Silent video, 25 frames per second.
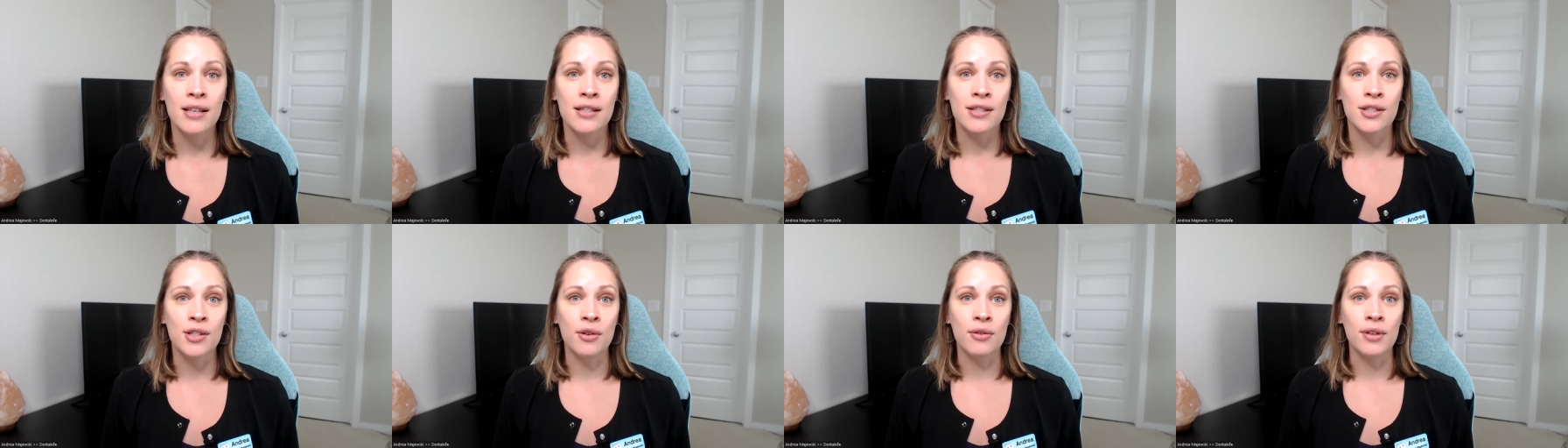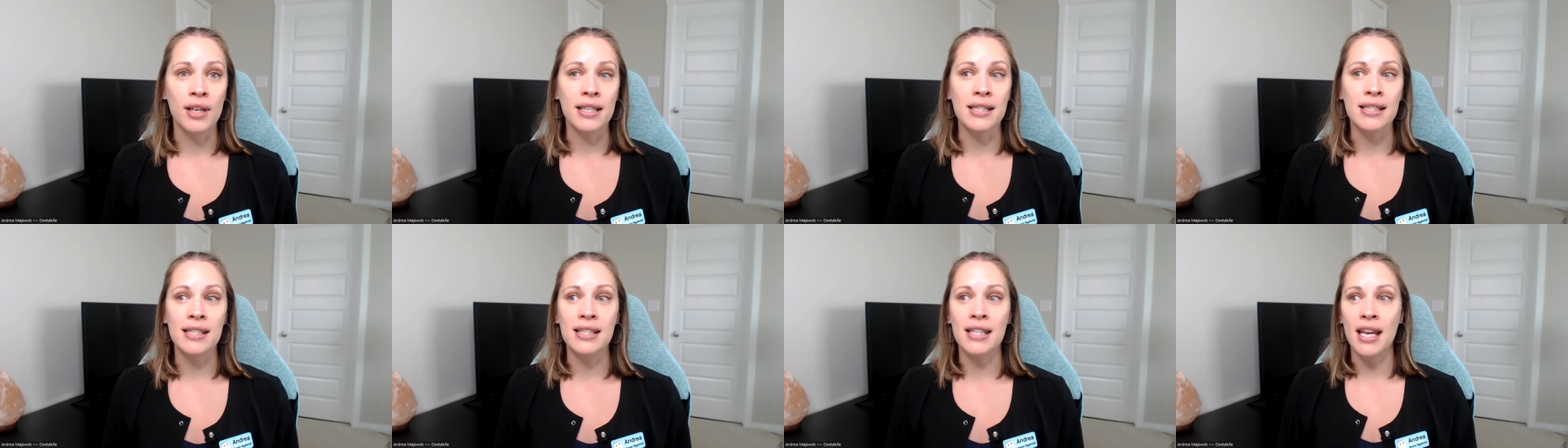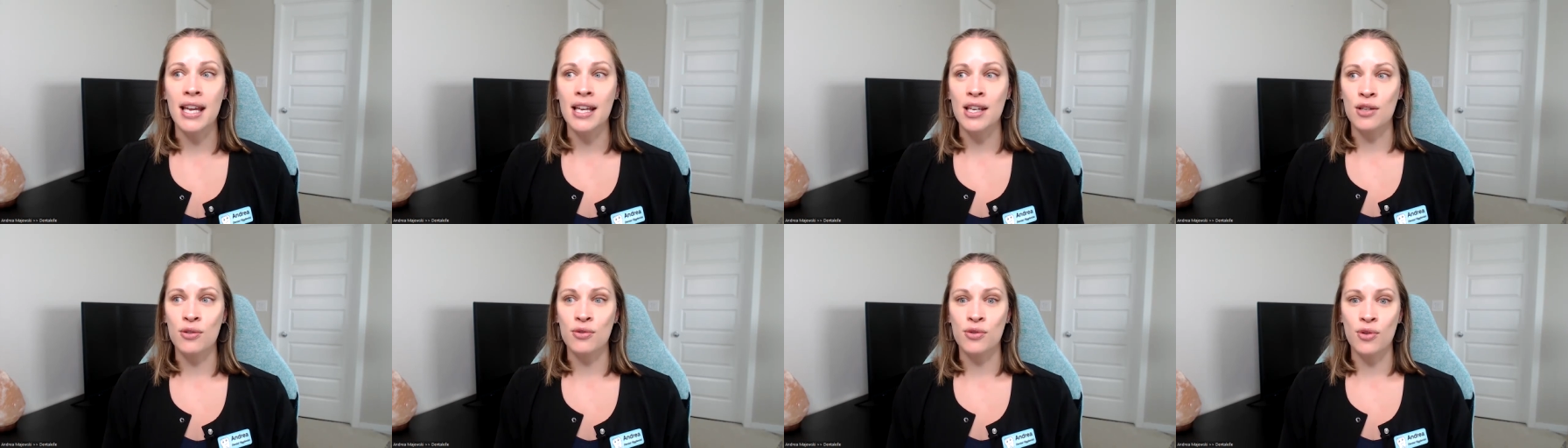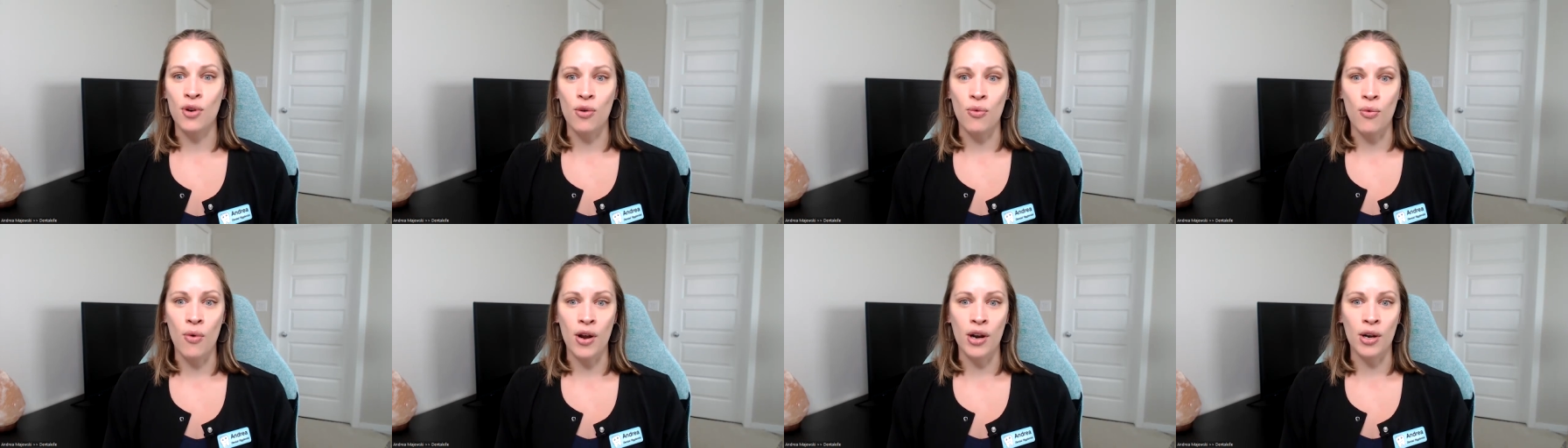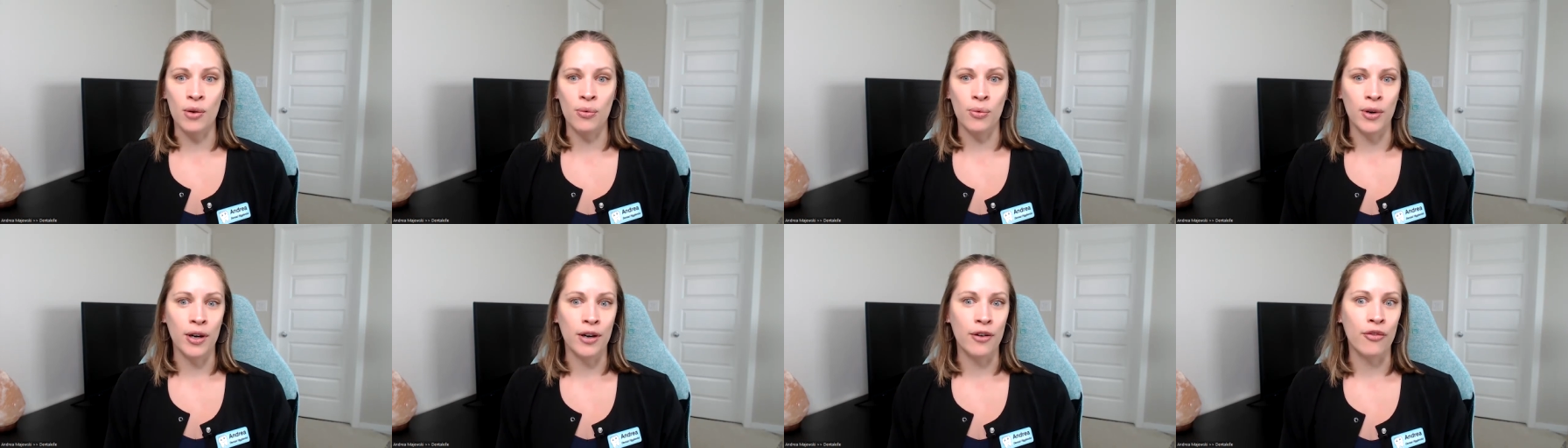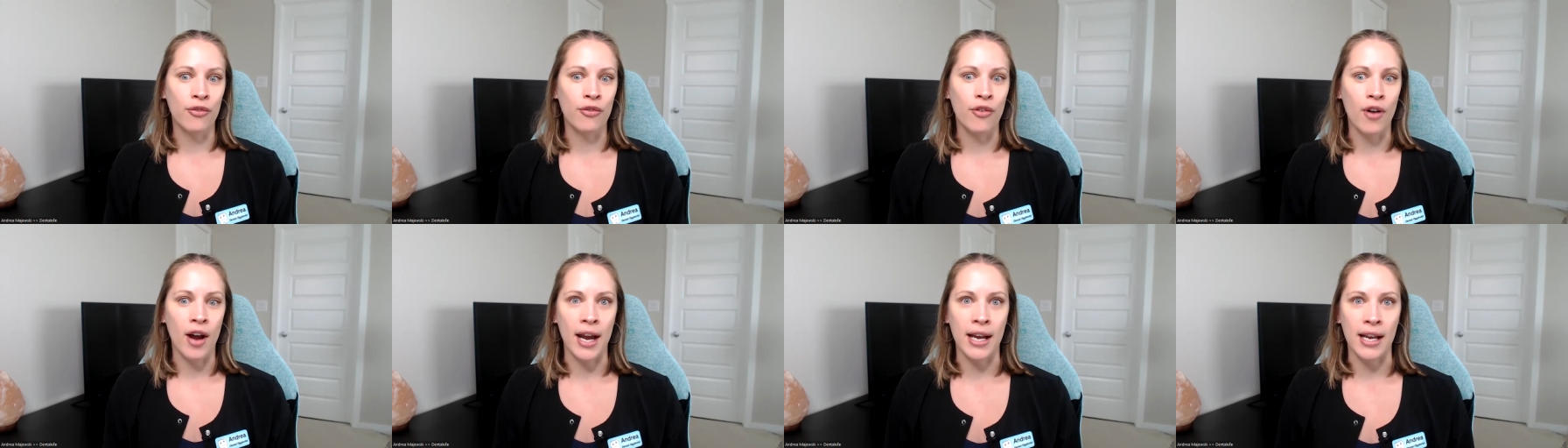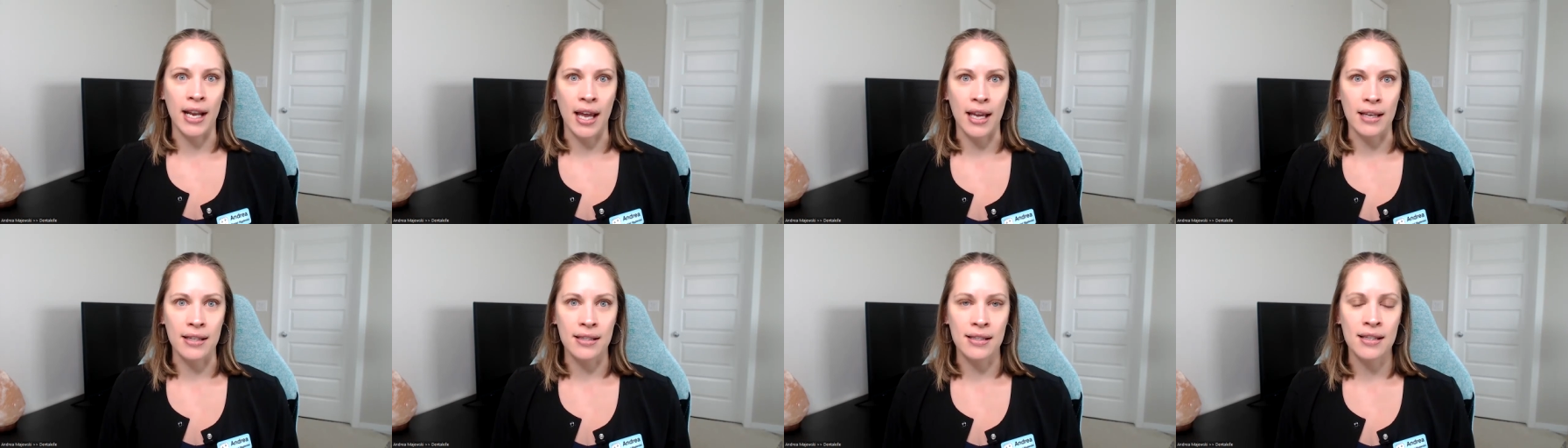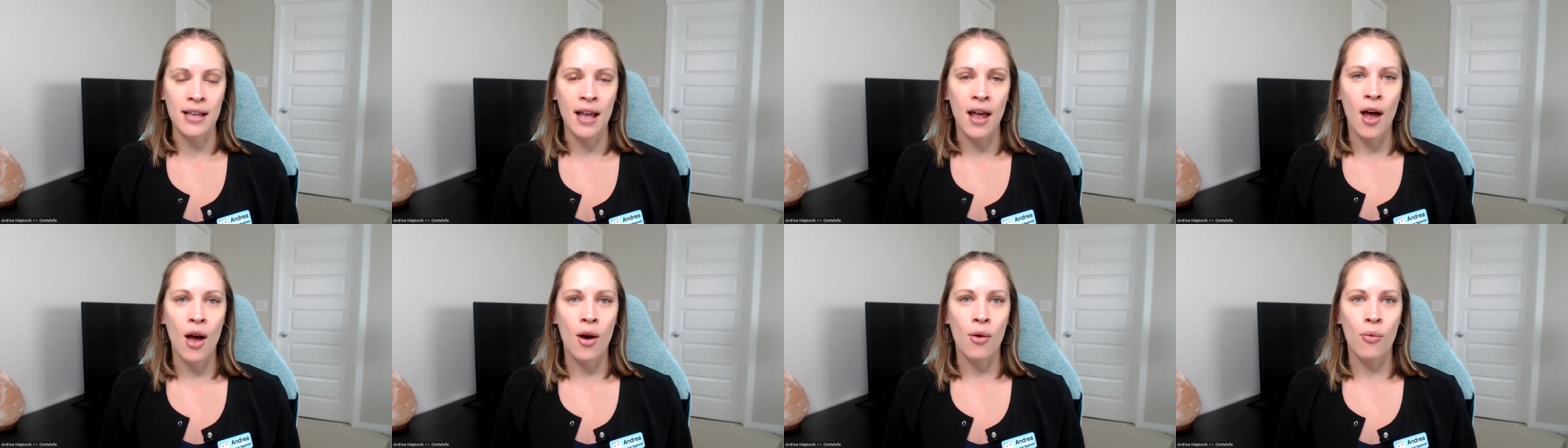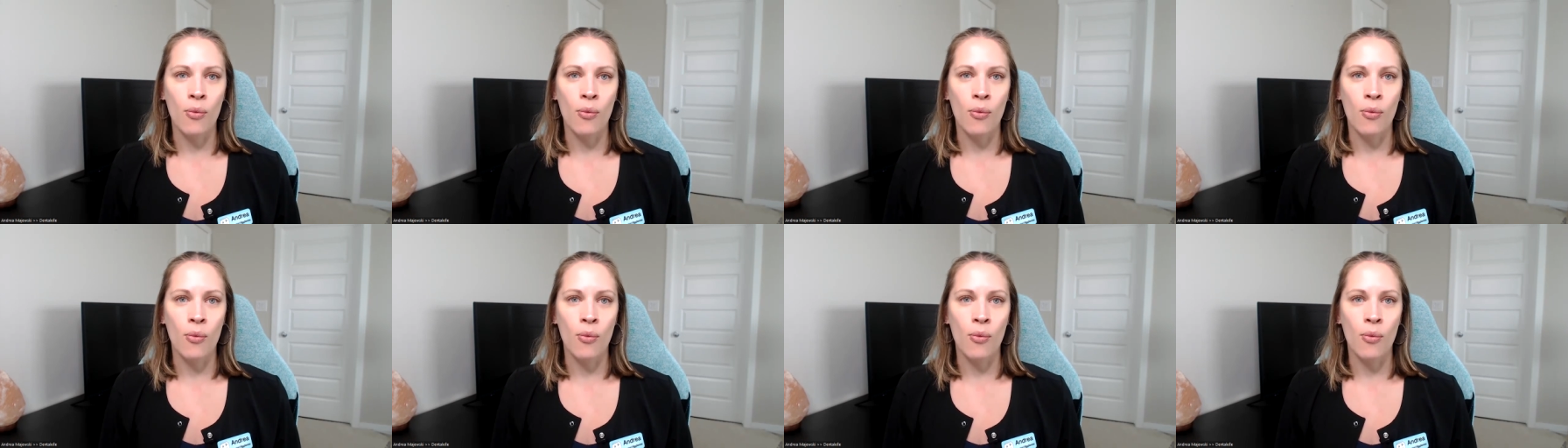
So let's say you don't want to work Fridays.